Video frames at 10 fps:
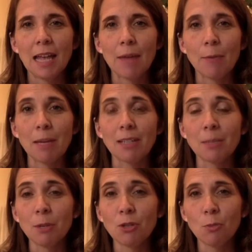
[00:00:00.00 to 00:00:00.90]
And we make a
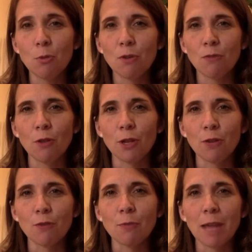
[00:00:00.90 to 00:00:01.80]
special
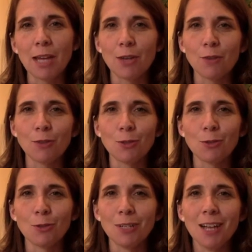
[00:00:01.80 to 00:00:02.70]
portfolio from that year of
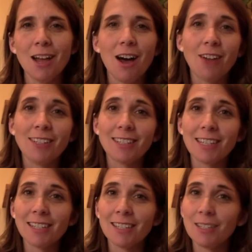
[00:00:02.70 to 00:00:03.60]
school. I'll
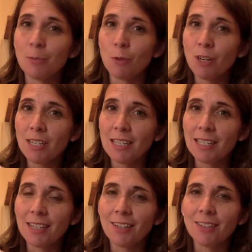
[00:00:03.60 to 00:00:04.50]
discuss this in more
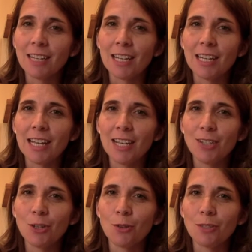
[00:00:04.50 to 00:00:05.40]
details in a
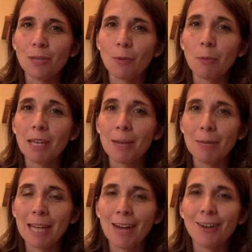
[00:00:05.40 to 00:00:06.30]
Nettie's Notes that will be
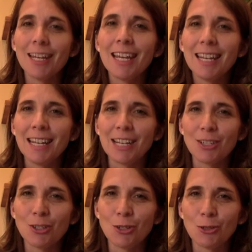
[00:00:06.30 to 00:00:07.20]
coming out
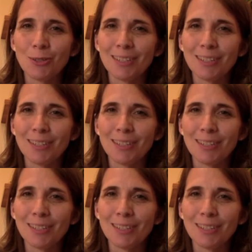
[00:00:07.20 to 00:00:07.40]
next June.